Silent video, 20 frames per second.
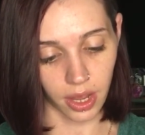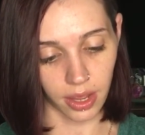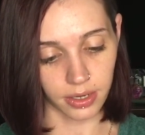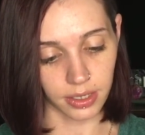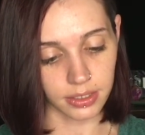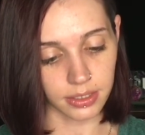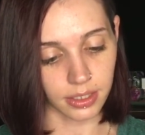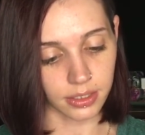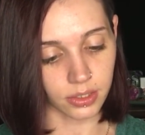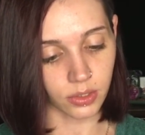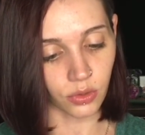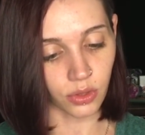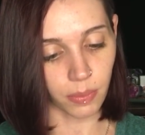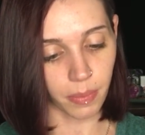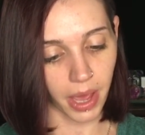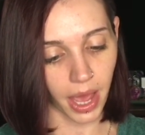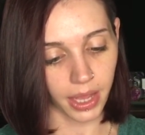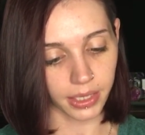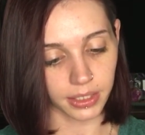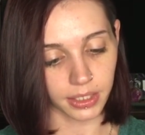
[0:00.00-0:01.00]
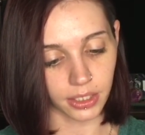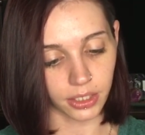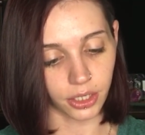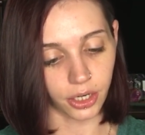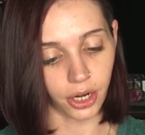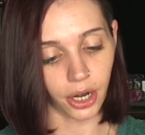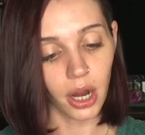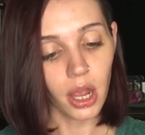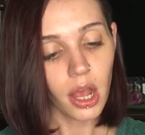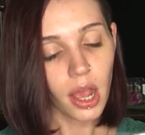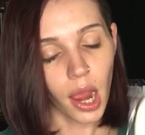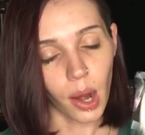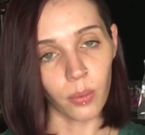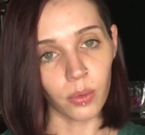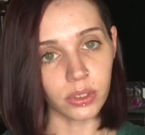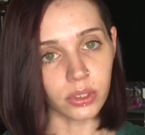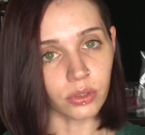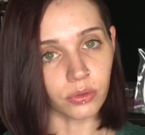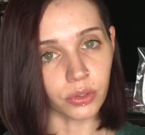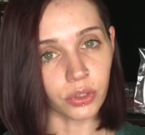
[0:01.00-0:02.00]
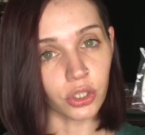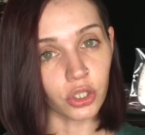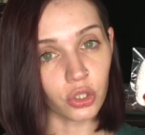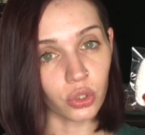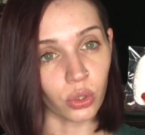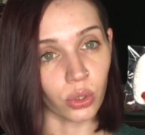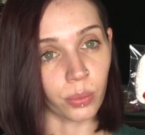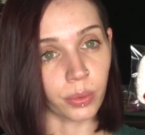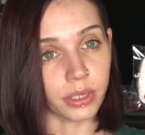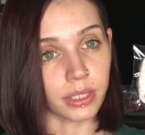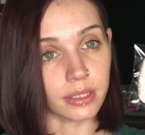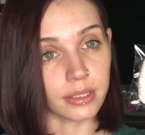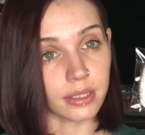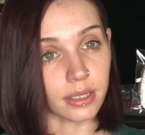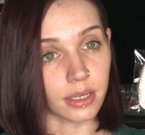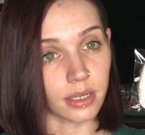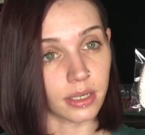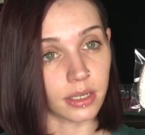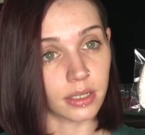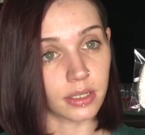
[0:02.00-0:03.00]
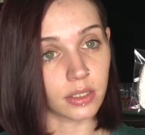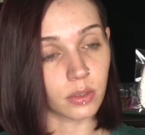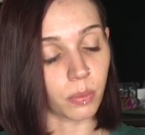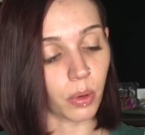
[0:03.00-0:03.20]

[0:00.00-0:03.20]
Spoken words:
And it says on the back here, I wasn't really sure what this is,